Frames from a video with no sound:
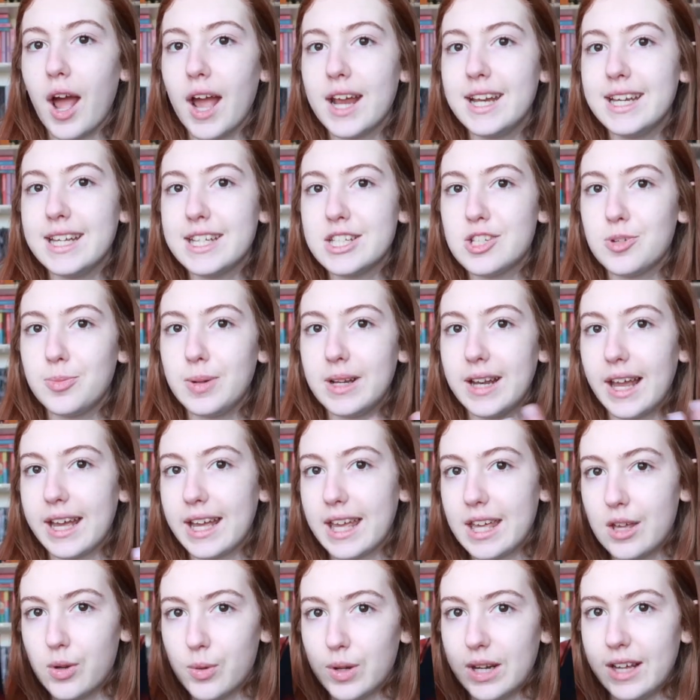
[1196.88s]
I need to be,
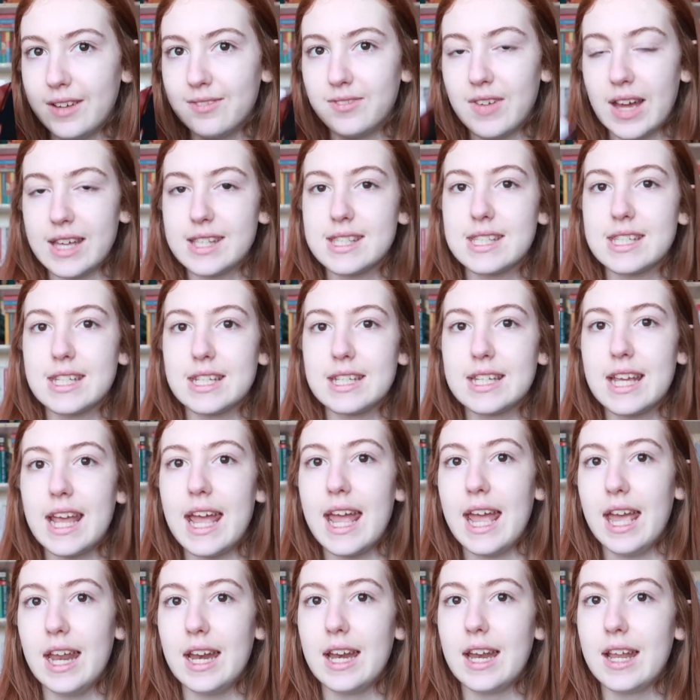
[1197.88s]
like, equally invested
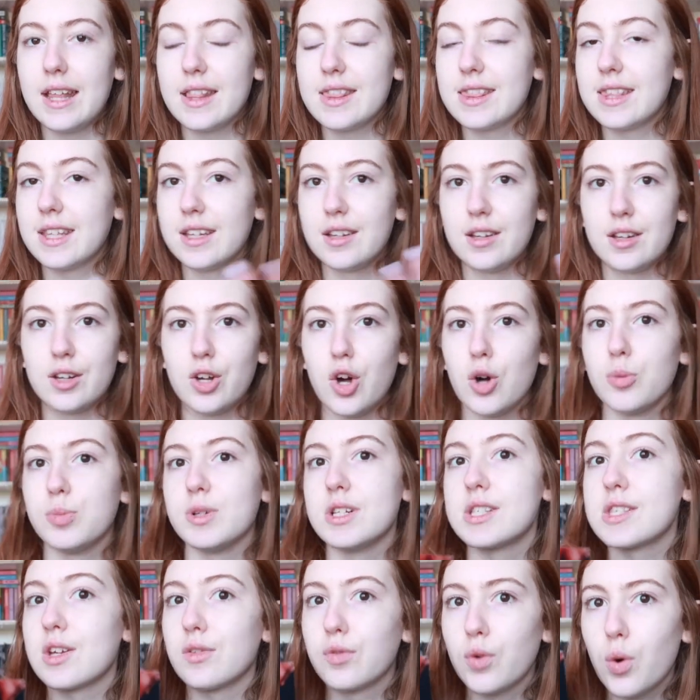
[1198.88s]
in the
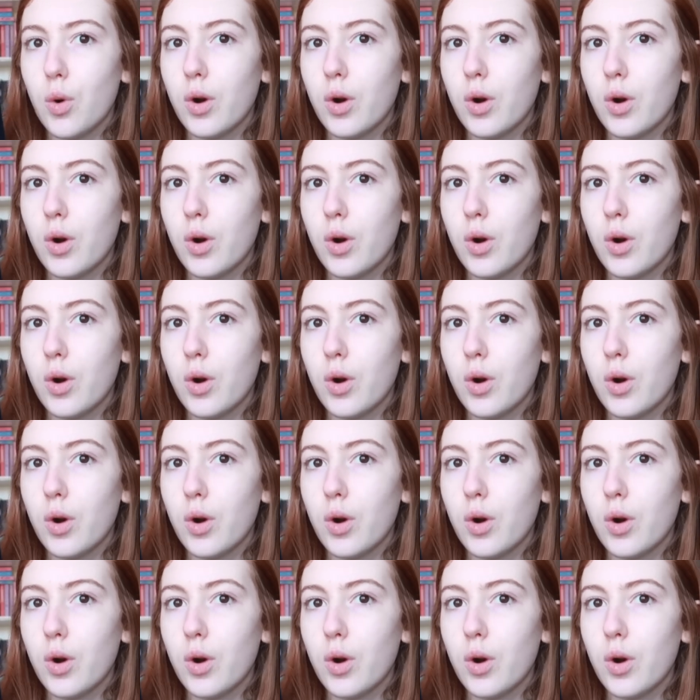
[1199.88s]
couples, of